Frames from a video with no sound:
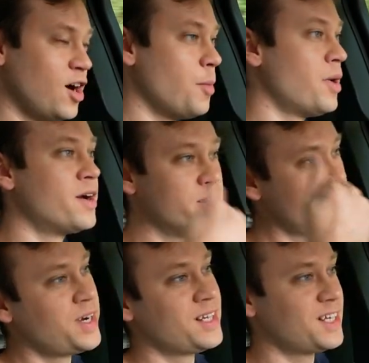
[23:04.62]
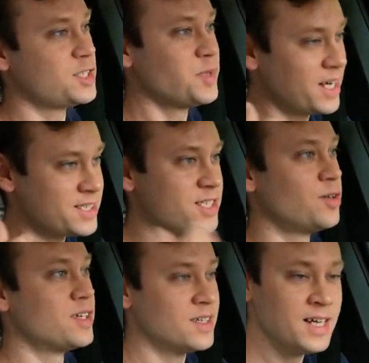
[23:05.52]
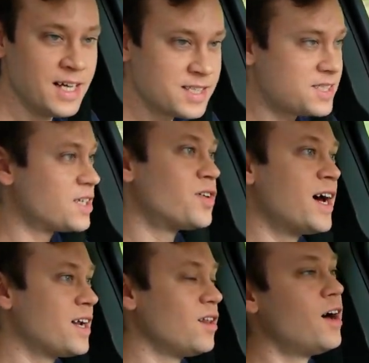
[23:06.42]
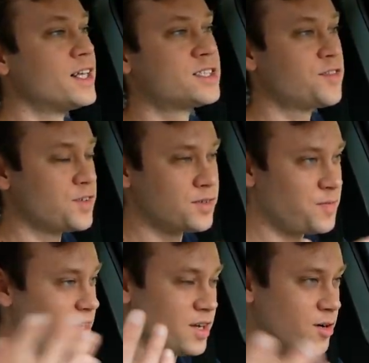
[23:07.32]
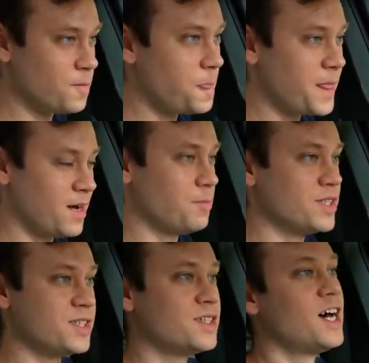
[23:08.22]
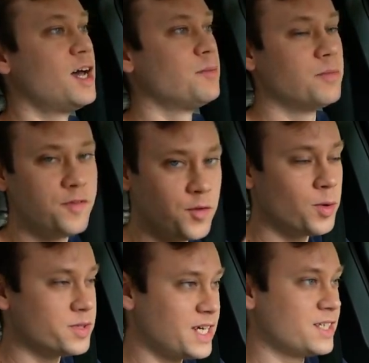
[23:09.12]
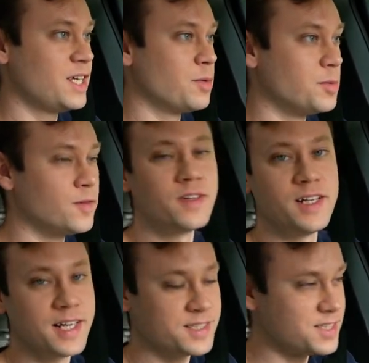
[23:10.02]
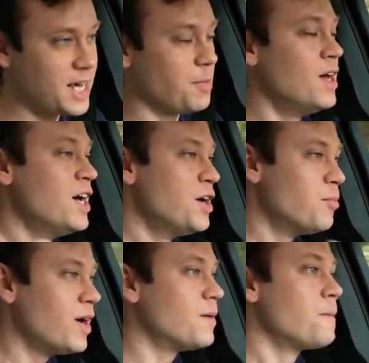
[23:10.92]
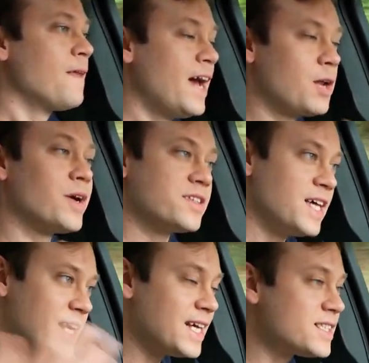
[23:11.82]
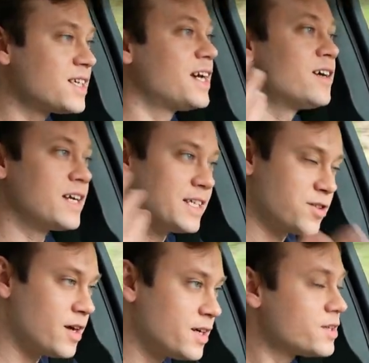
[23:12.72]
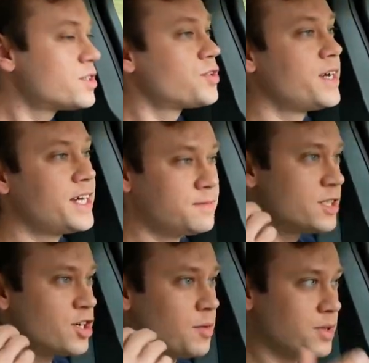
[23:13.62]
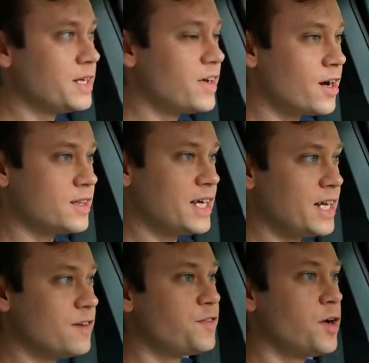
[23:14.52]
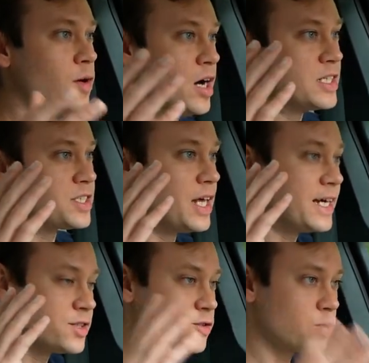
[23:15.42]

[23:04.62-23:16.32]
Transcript: hop onto the train at the last minute. I still had to sit around in the lots for you know a bunch of time before I was actually able to move to the next step. But anyway, 10 days later, it gets on another train. So I believe I got that info on July